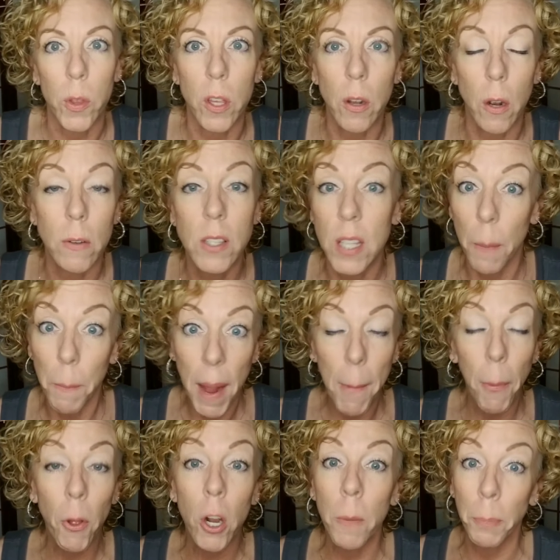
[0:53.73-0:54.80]
You know, some
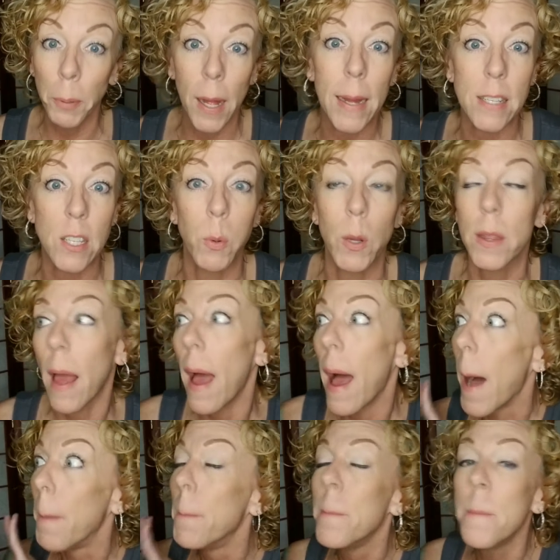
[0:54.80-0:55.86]
people are blessed with
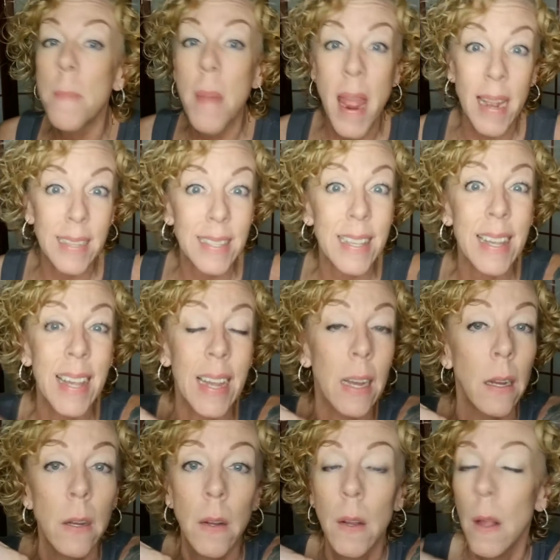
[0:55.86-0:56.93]
amazing
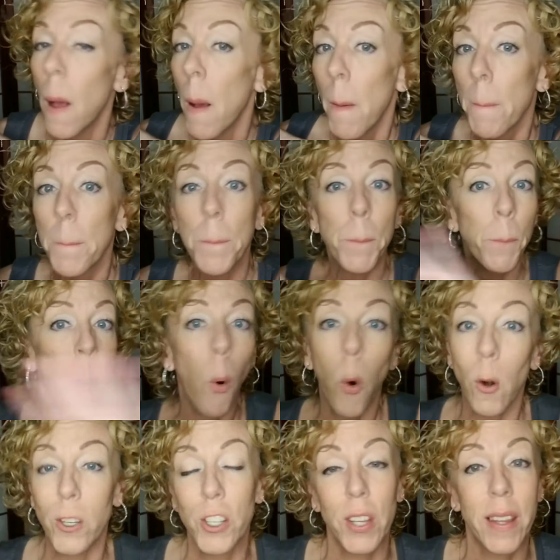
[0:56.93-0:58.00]

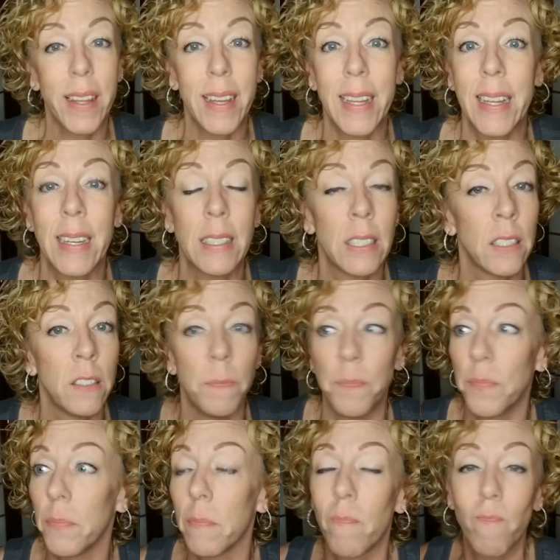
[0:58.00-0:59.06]
porcelain,
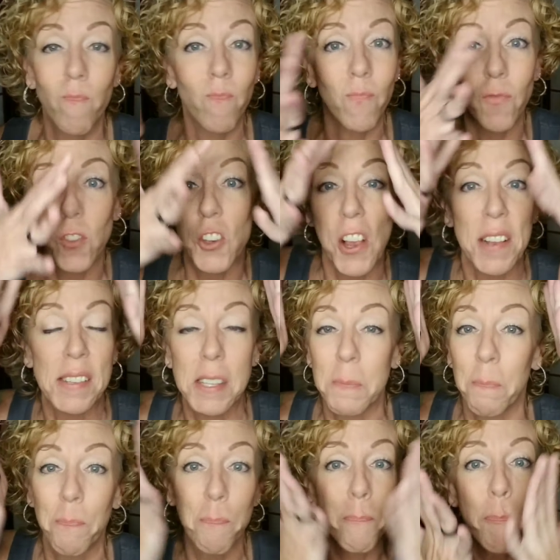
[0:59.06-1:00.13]
just
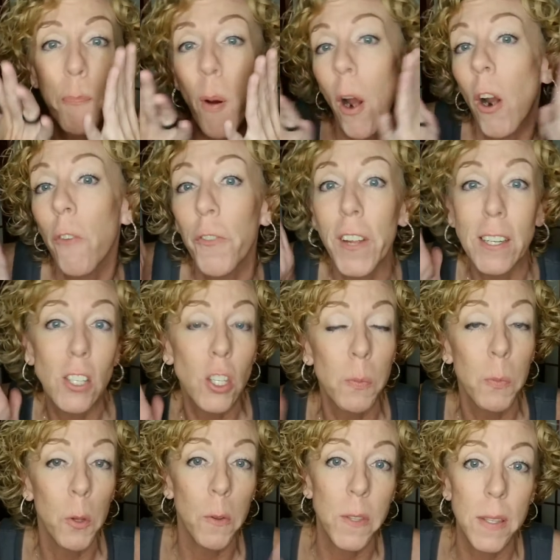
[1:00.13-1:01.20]
perfect
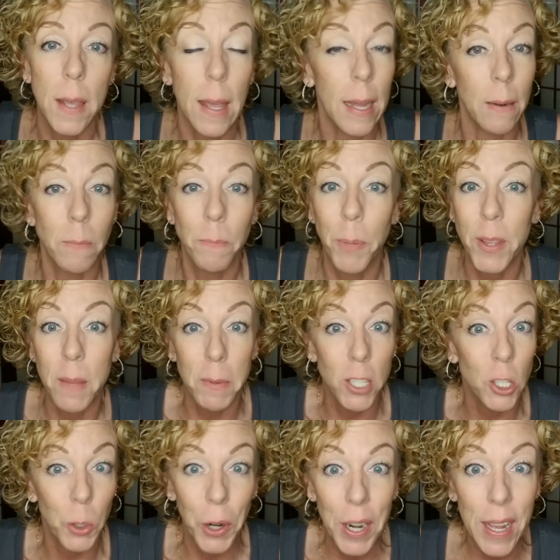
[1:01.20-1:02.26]
smooth skin, but the
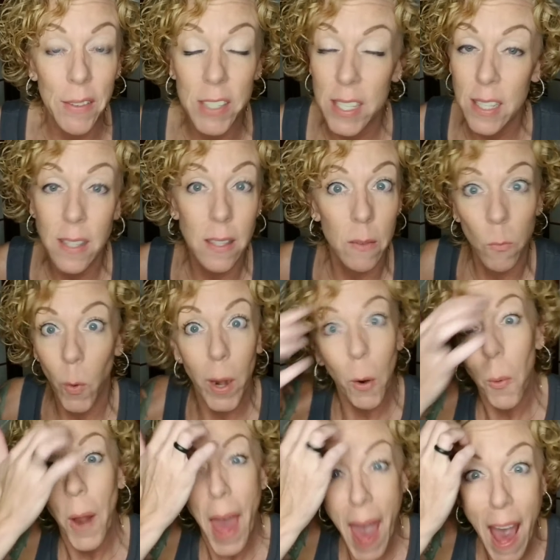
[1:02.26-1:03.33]
majority of us, we
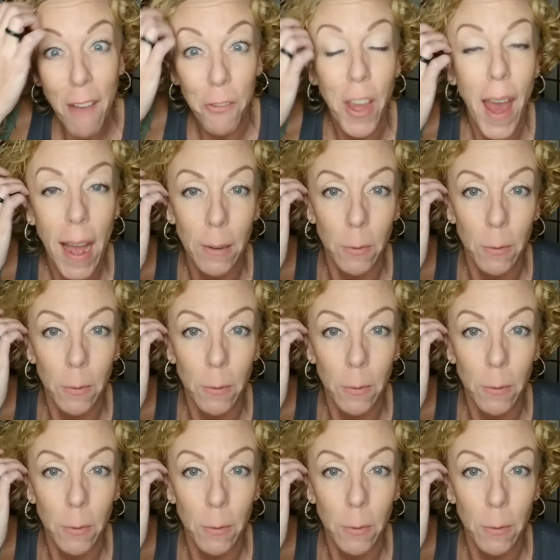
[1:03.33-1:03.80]
don't have that,